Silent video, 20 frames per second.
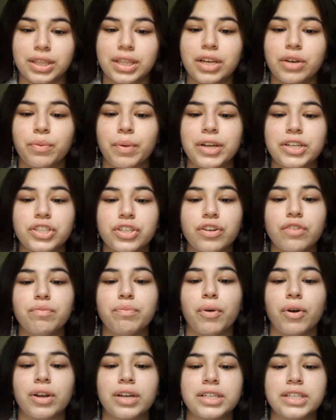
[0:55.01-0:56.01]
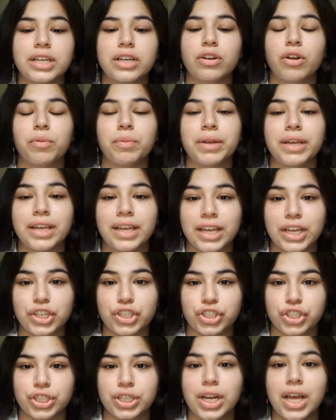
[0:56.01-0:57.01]
The question of political
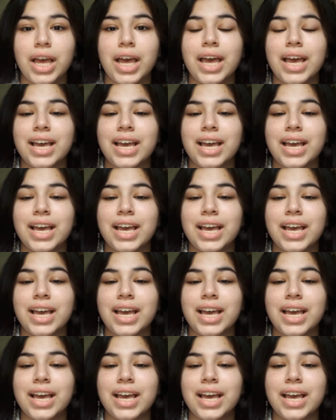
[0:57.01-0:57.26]
obligation